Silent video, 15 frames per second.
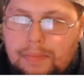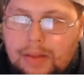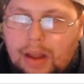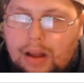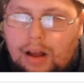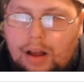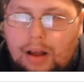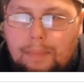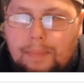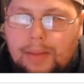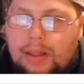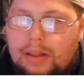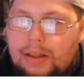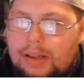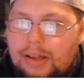
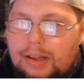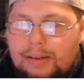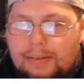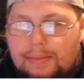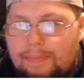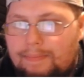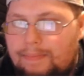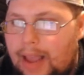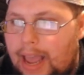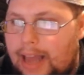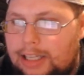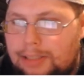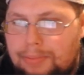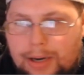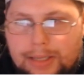at
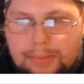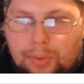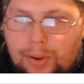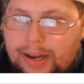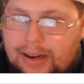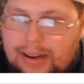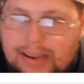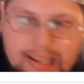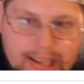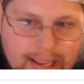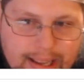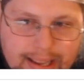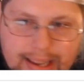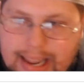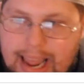his price point,
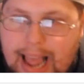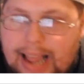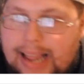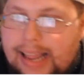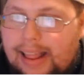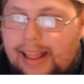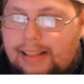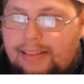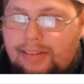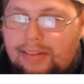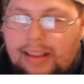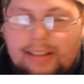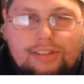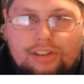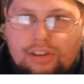yeah,
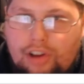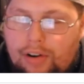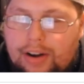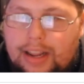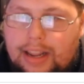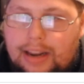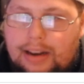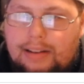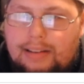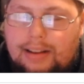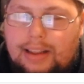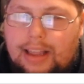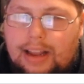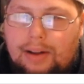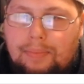it's starting to
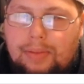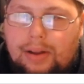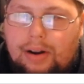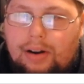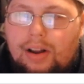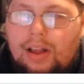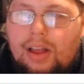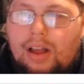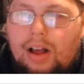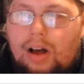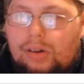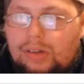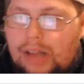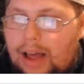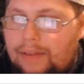get up there.
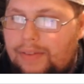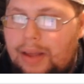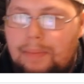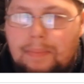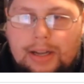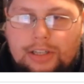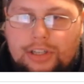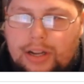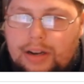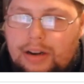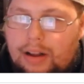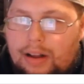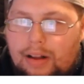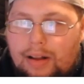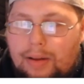Olave mentioned,
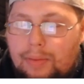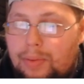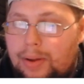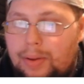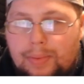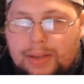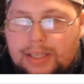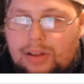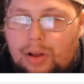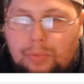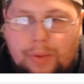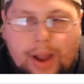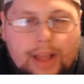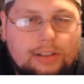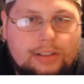we saw
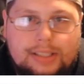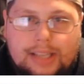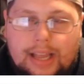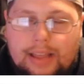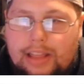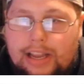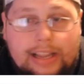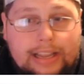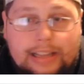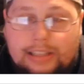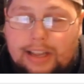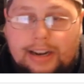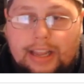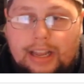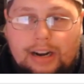Rattler say that he's
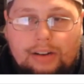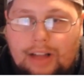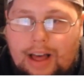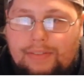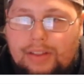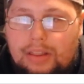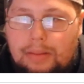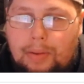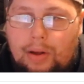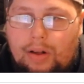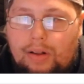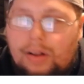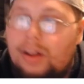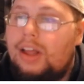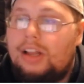going to get Olave the
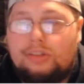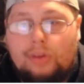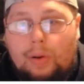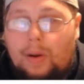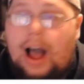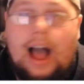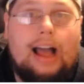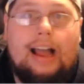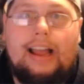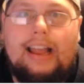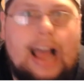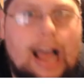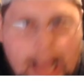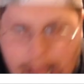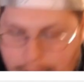ball, so I
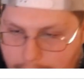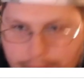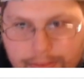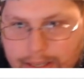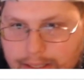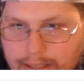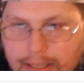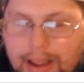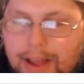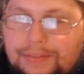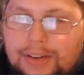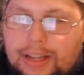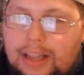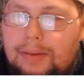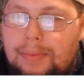obviously have to
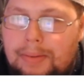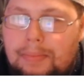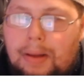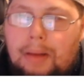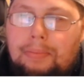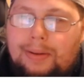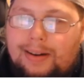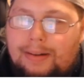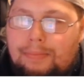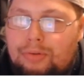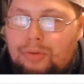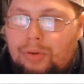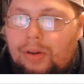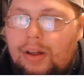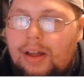get him in my player
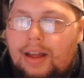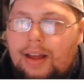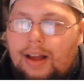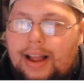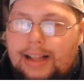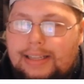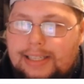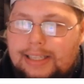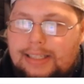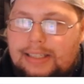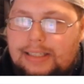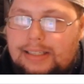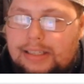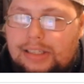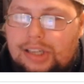pool at
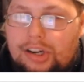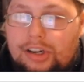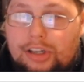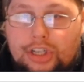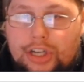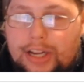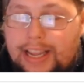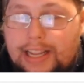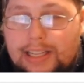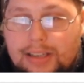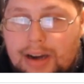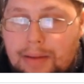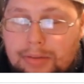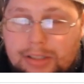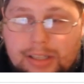6,600. Shaheed's
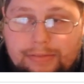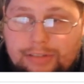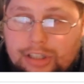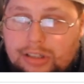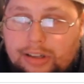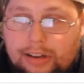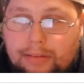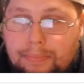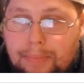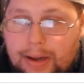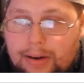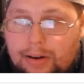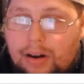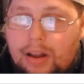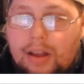numbers have just looked
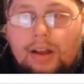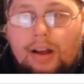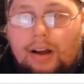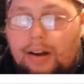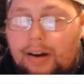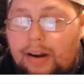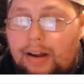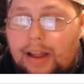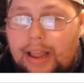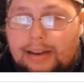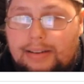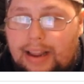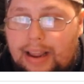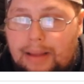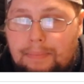better in
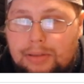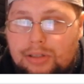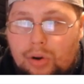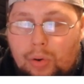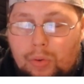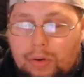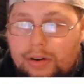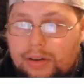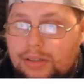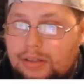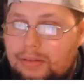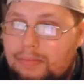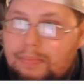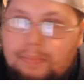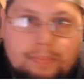Tampa's corners.
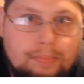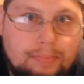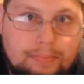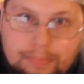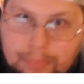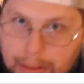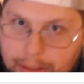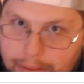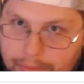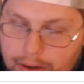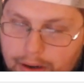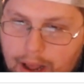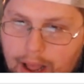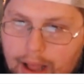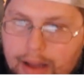Believe it or
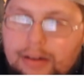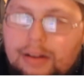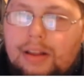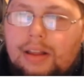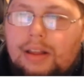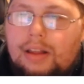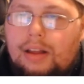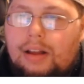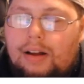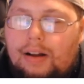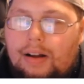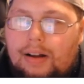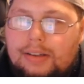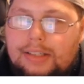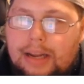not,
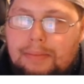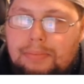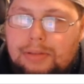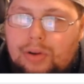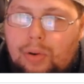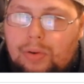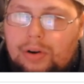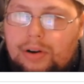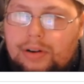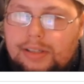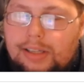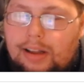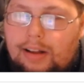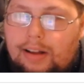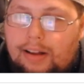Tampa's corners
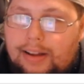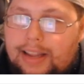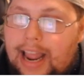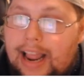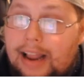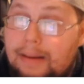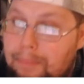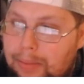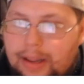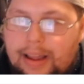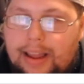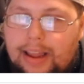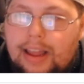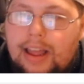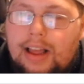can
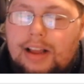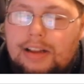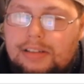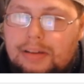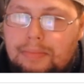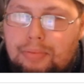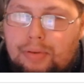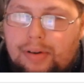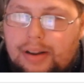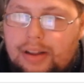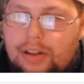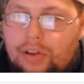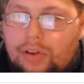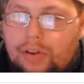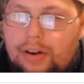play some pretty
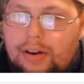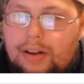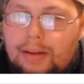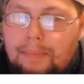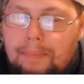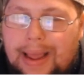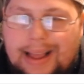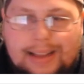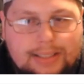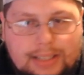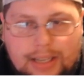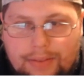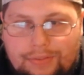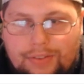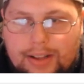good pass
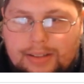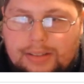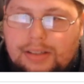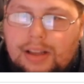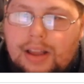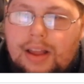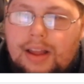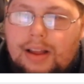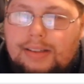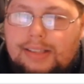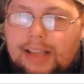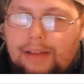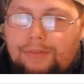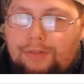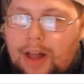defense.
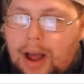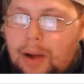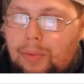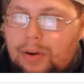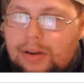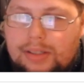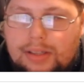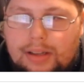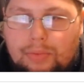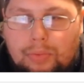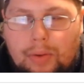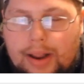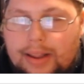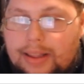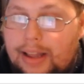Zay Flowers,
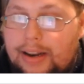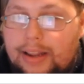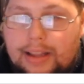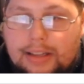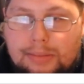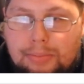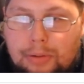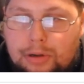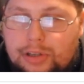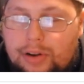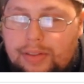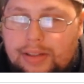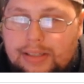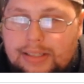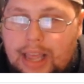right, getting exposure in
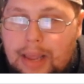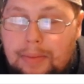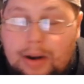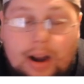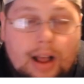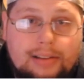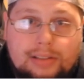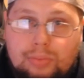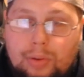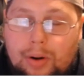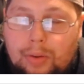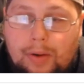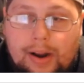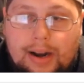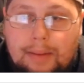this game and elsewhere,
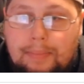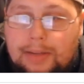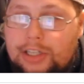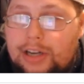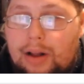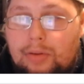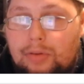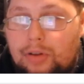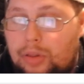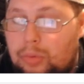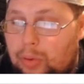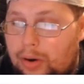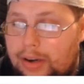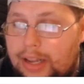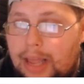right? I mentioned how good the
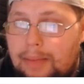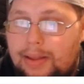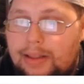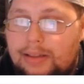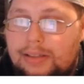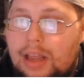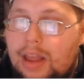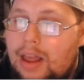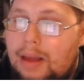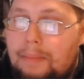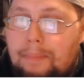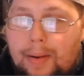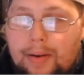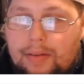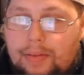run game is,
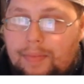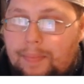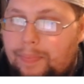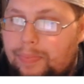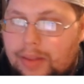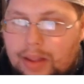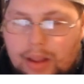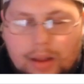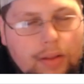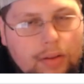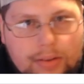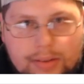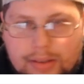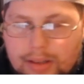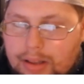but
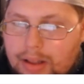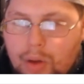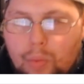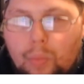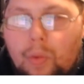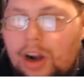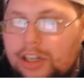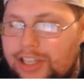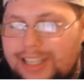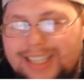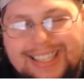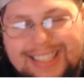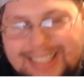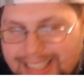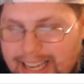
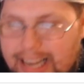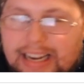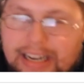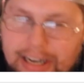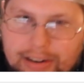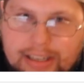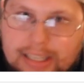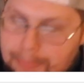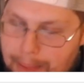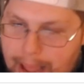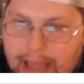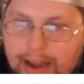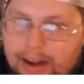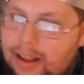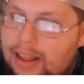Washington's secondary is
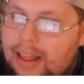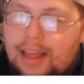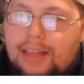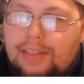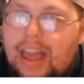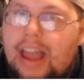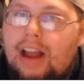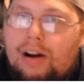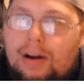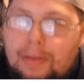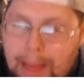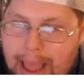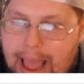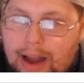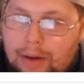bad. They are
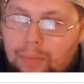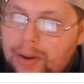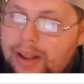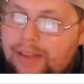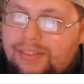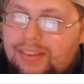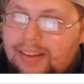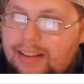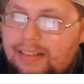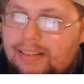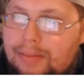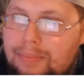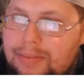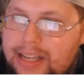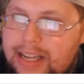bad. We've seen
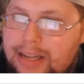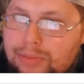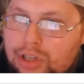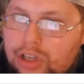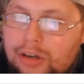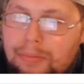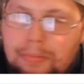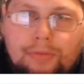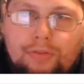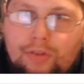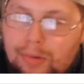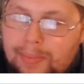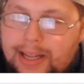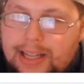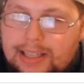some teams
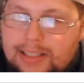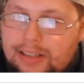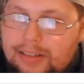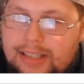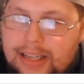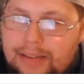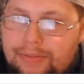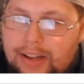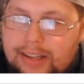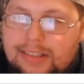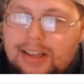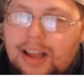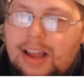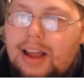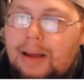underperform against their defense,
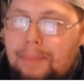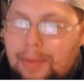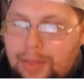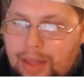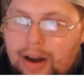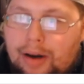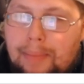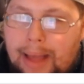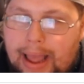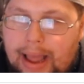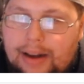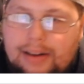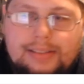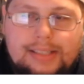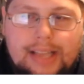but they are
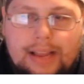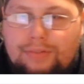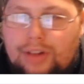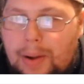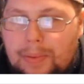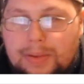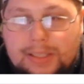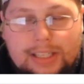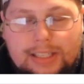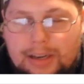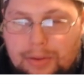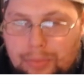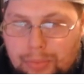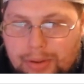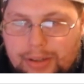bad. Zay Flowers is in a
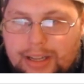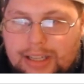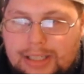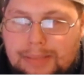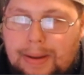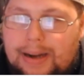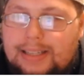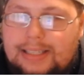really good spot at